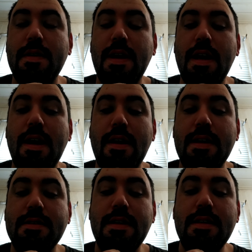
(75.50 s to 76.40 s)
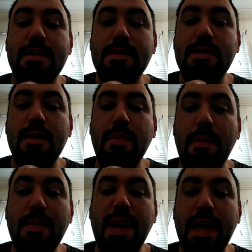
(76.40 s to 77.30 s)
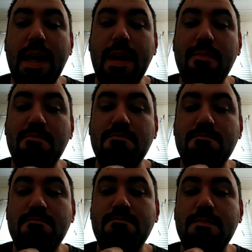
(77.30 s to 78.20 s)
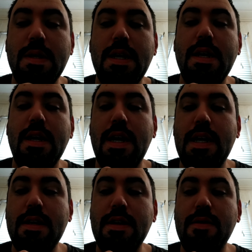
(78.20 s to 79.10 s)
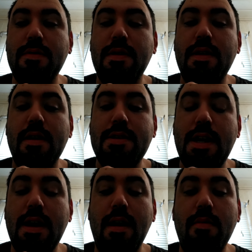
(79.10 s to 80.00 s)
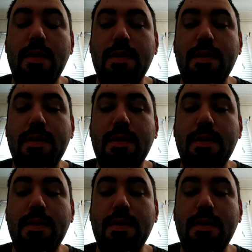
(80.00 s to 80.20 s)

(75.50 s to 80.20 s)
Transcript: The IRS needs to step up their game and do their job.